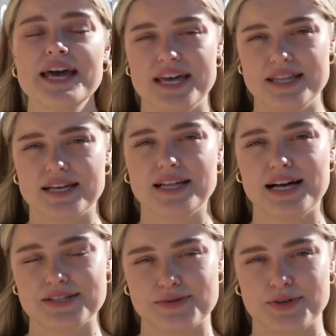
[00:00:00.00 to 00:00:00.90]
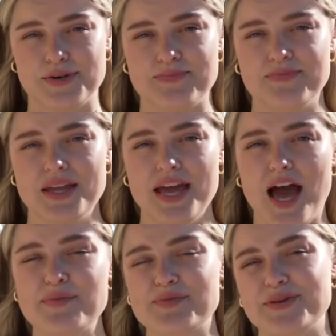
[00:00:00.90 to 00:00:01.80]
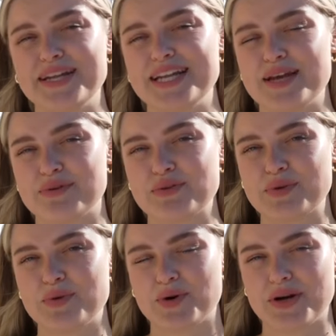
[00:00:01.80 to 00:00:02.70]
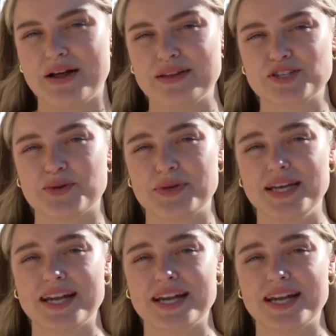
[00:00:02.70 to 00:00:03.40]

in the classroom. I'm your Meridian neighborhood reporter, Allie Triepke,